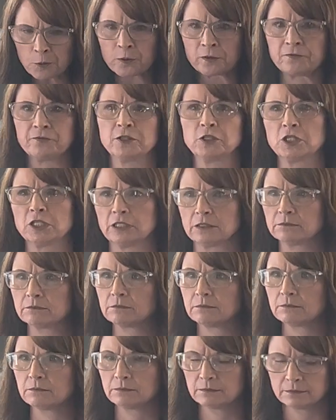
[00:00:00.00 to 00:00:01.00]
going fishing.
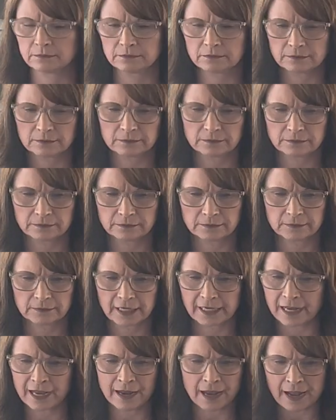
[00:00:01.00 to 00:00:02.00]

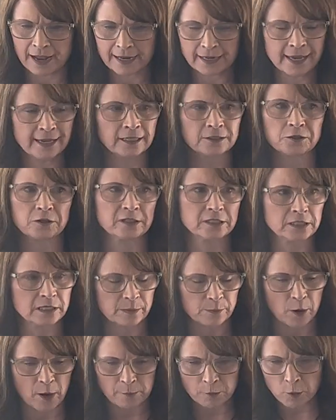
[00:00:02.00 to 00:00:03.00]
Like, I can't do this
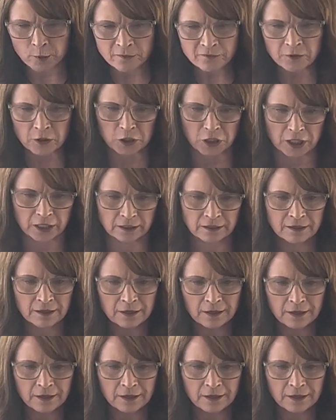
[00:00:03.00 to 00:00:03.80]
anymore. I'm going fishing.